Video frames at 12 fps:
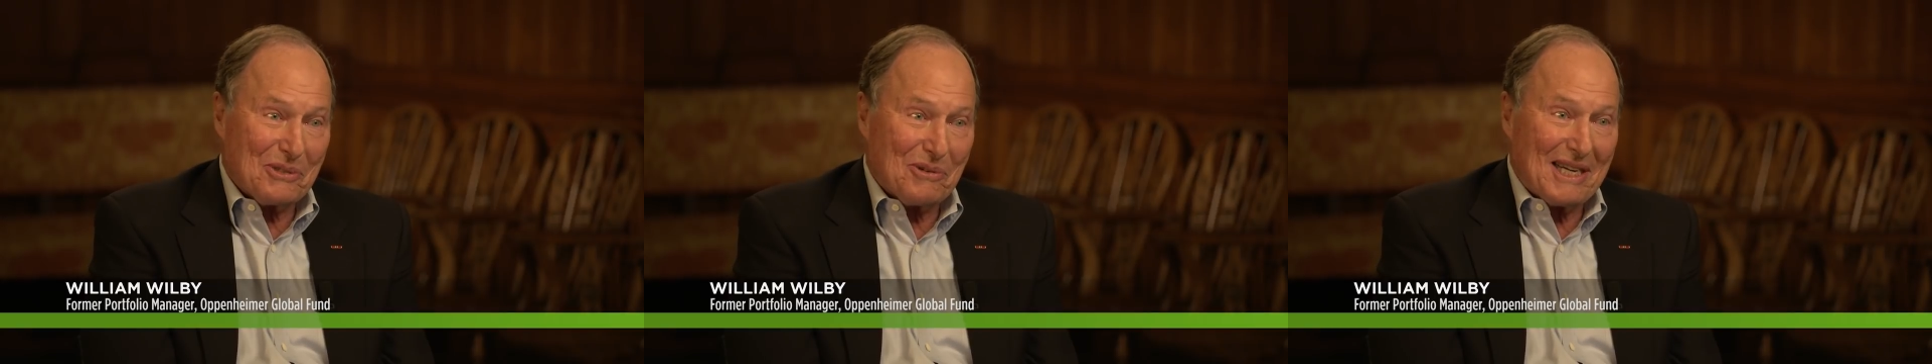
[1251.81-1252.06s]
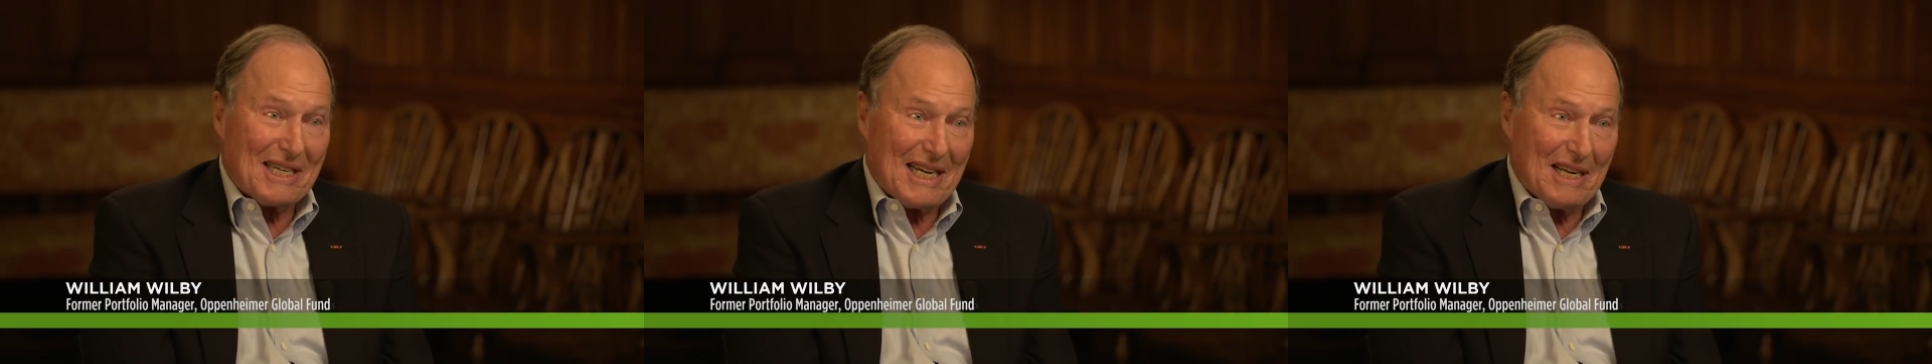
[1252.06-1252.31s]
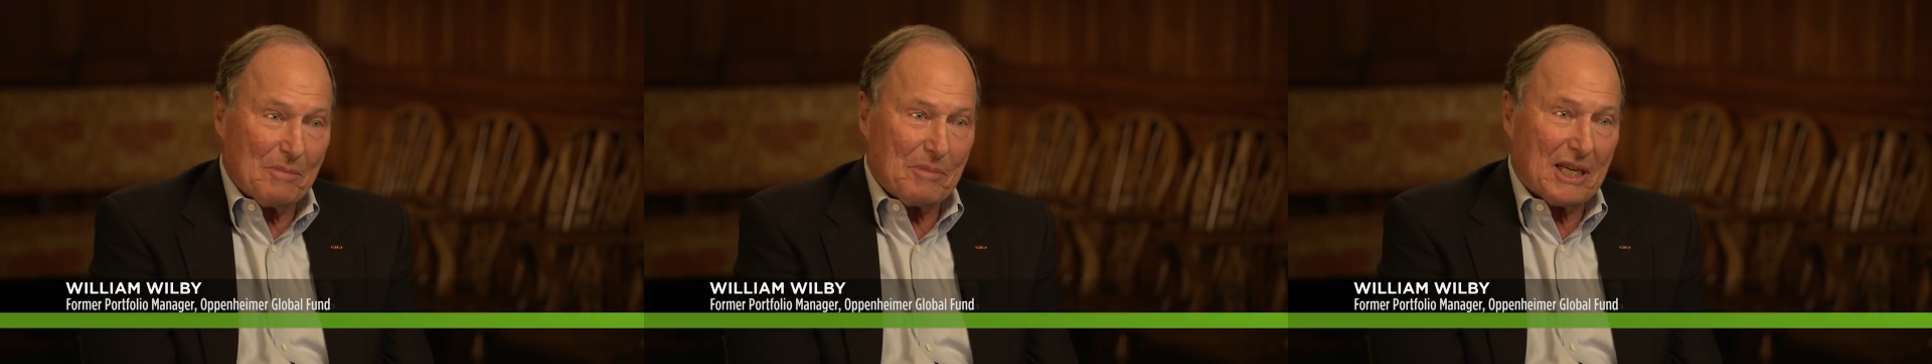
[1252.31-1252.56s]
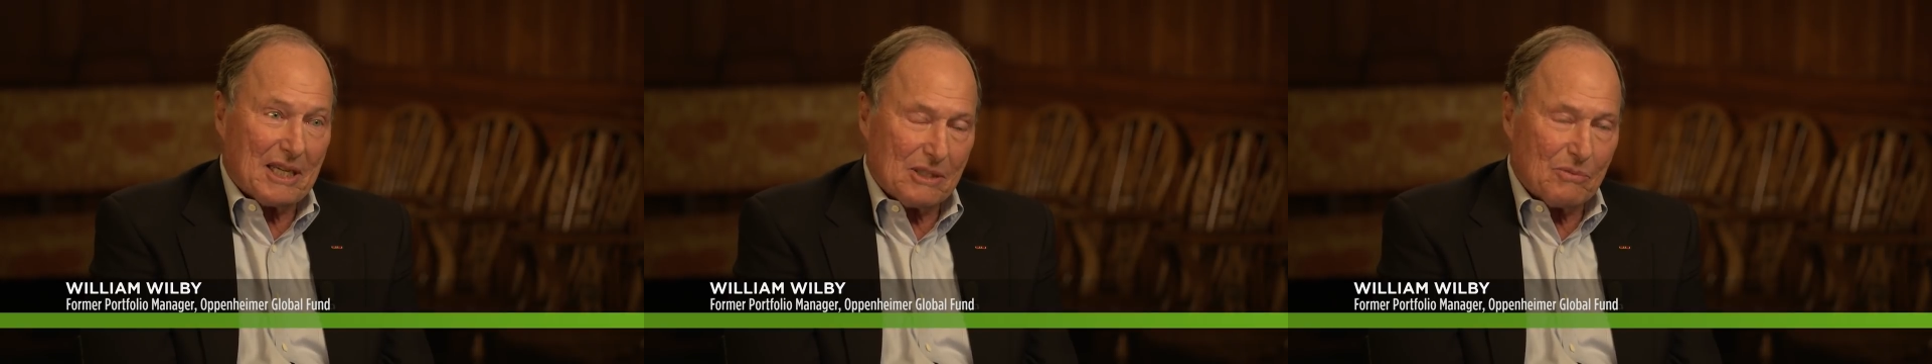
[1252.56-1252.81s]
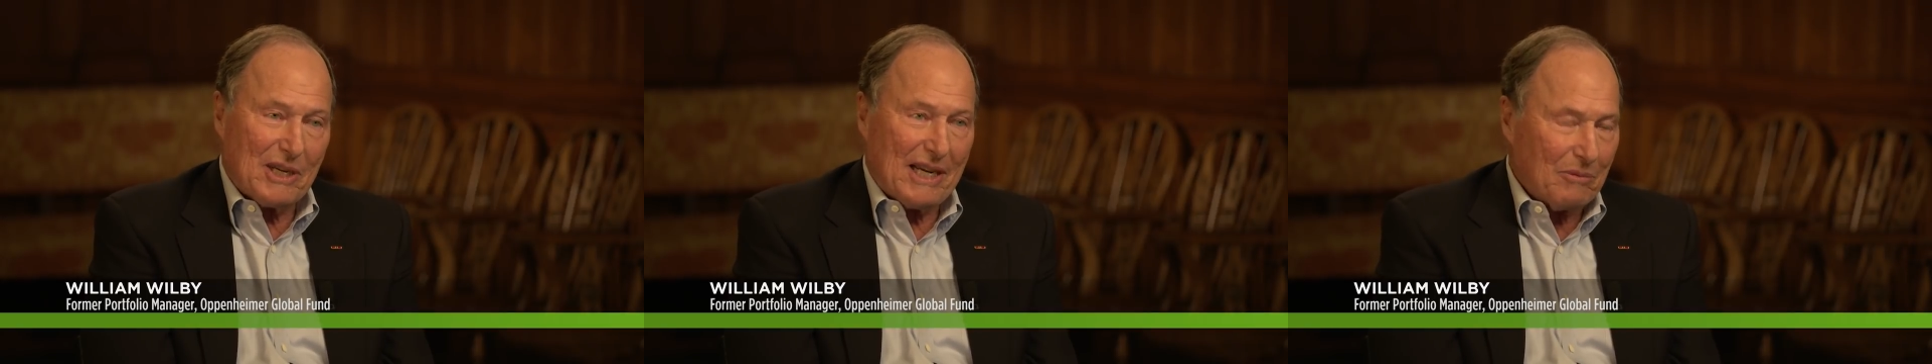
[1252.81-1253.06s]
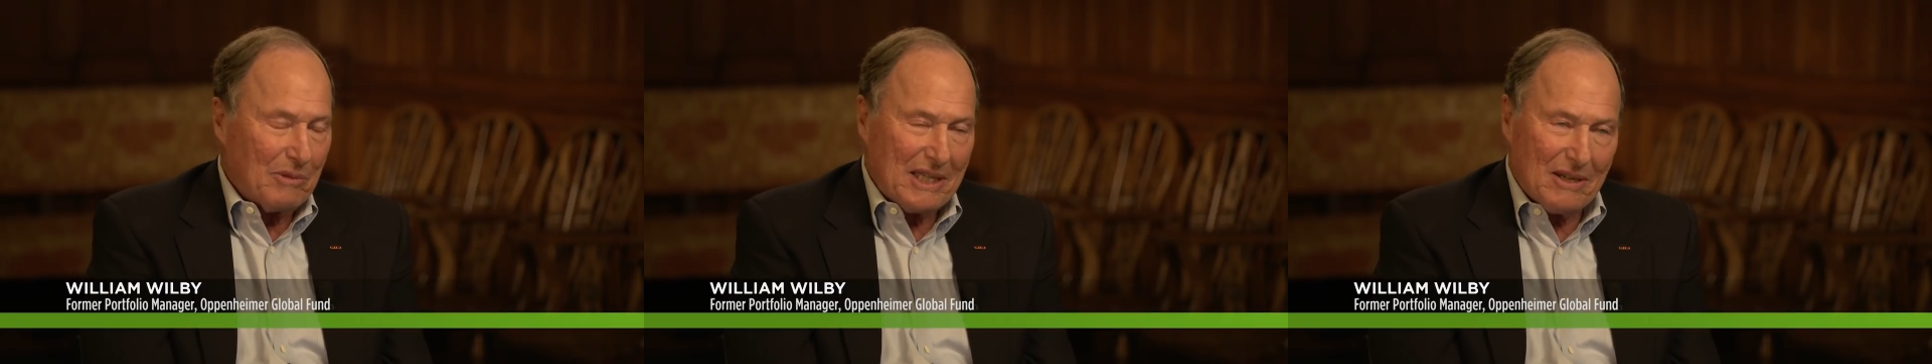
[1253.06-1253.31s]
right now because we ha-
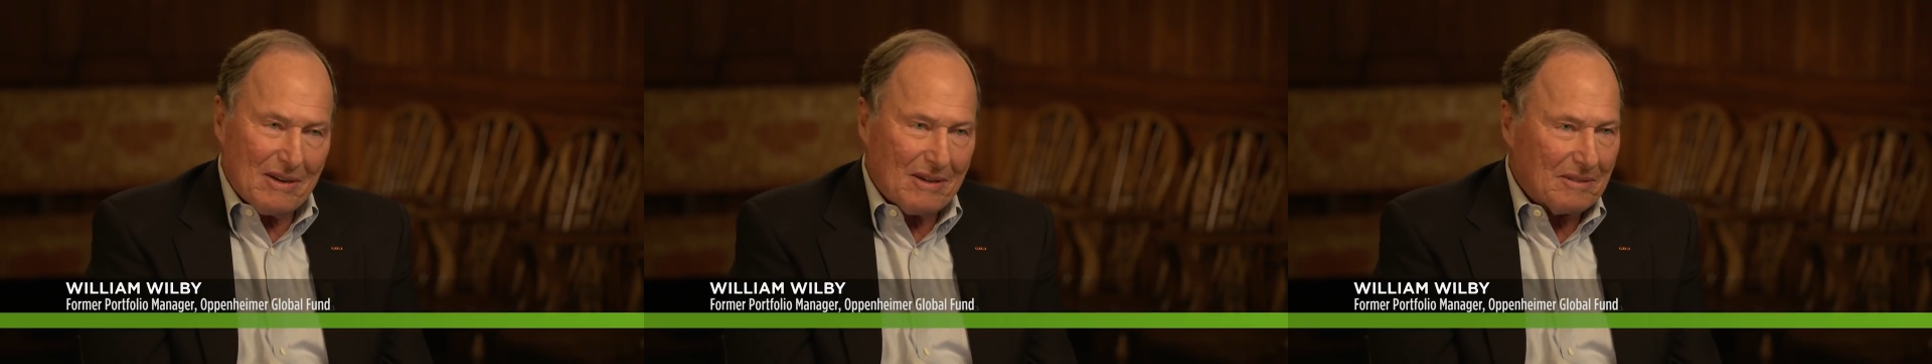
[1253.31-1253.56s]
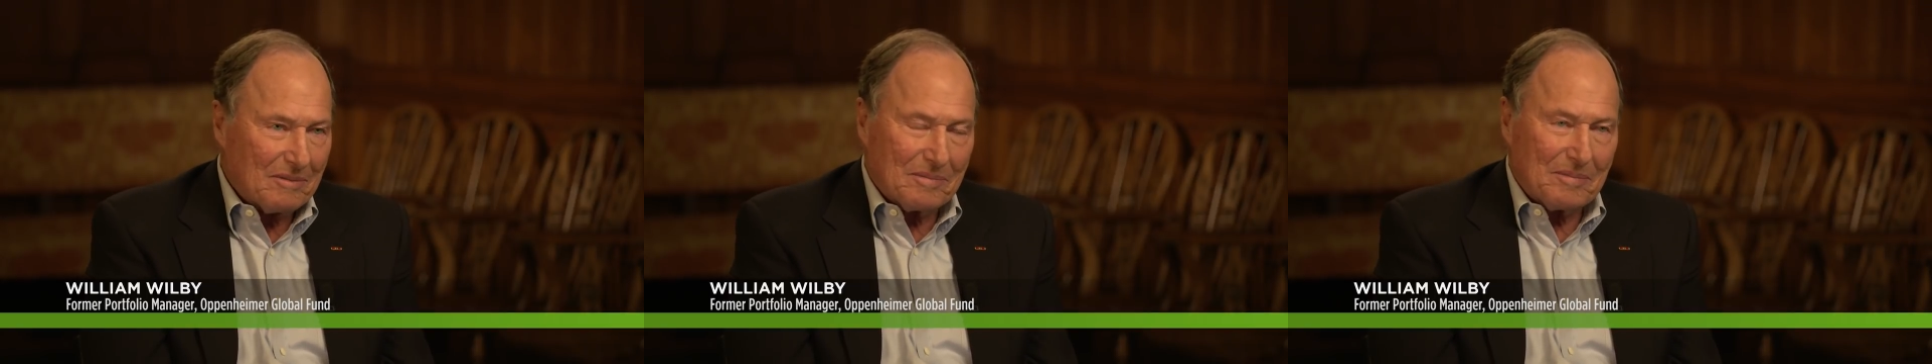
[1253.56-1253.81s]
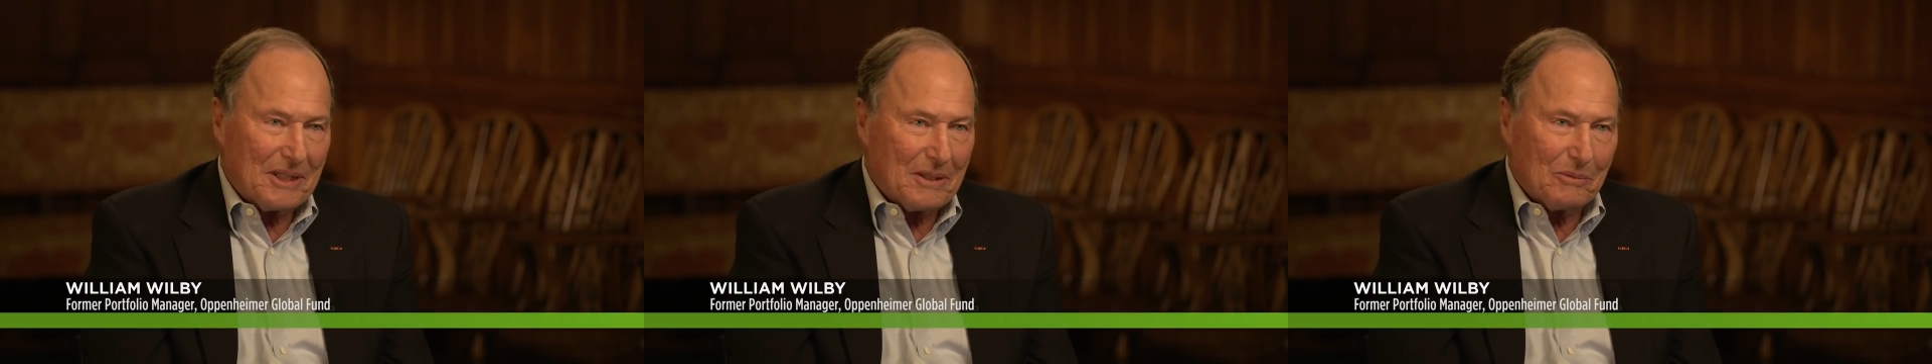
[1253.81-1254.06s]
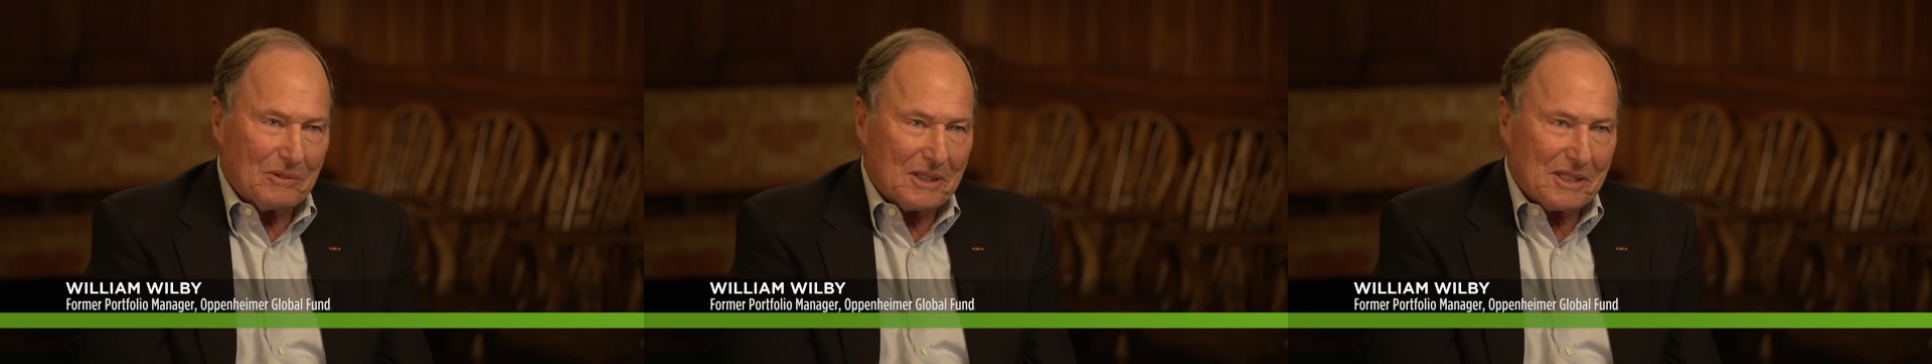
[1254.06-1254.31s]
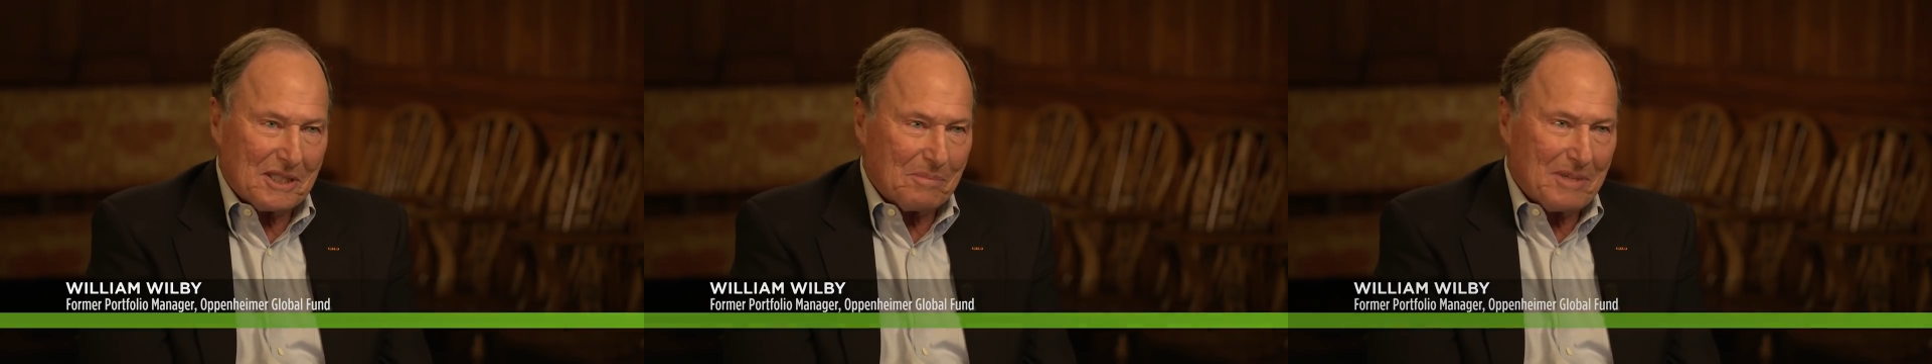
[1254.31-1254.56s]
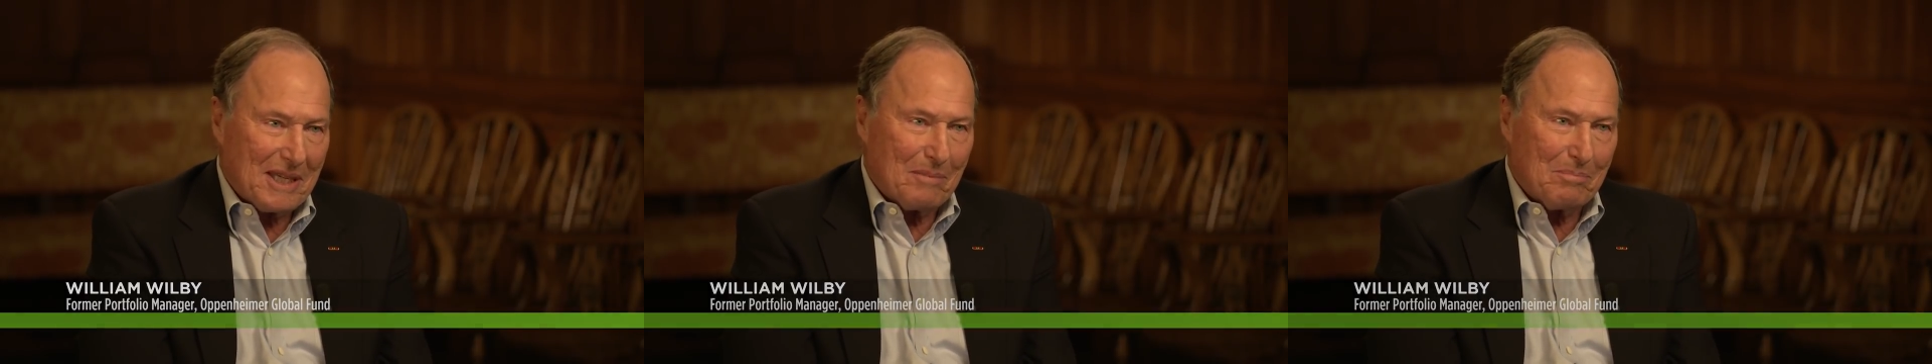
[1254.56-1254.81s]
we are you know this has
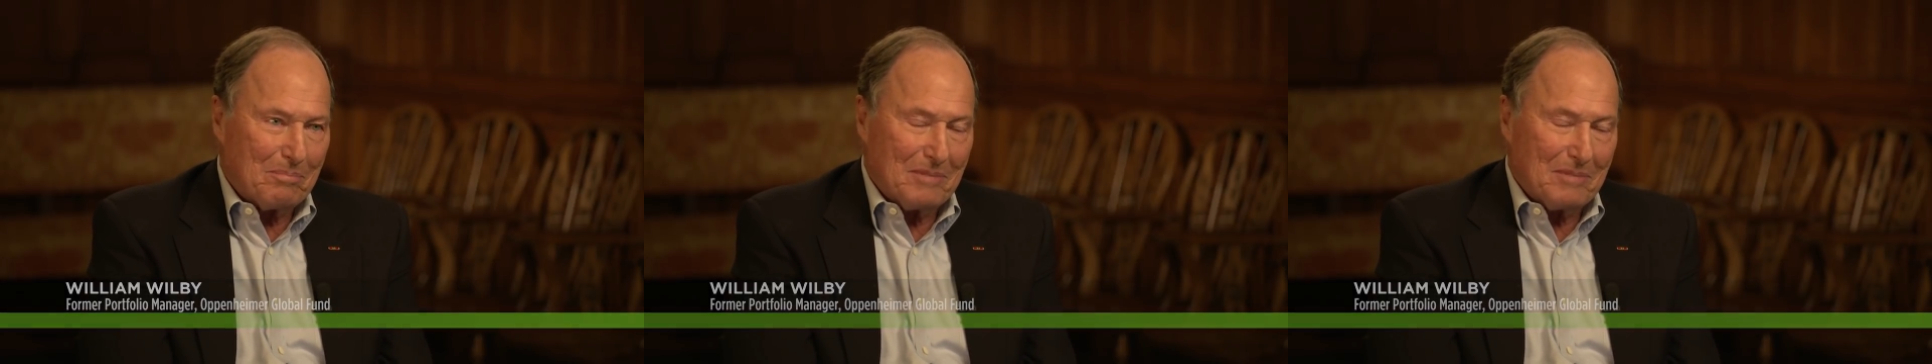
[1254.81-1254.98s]
been a